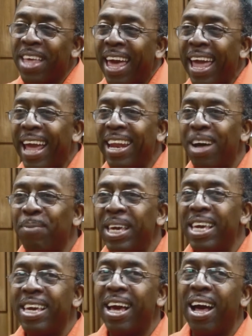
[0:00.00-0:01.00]
And
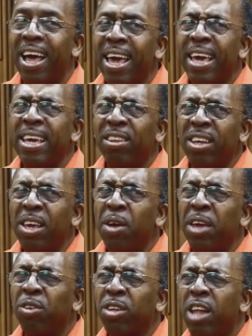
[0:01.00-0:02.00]

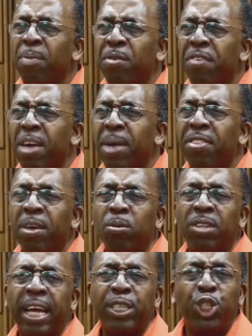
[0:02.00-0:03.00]
his claim to fame, I think,
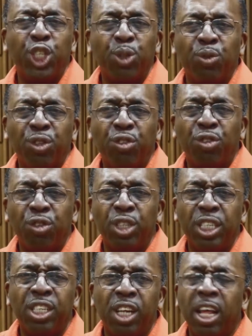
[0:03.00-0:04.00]
was like
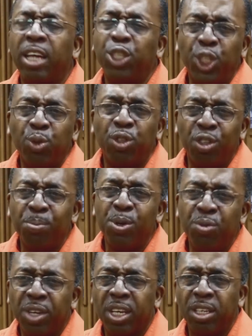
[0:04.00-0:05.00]
he did a lot of children's
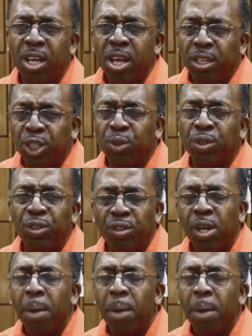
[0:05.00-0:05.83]
music and children's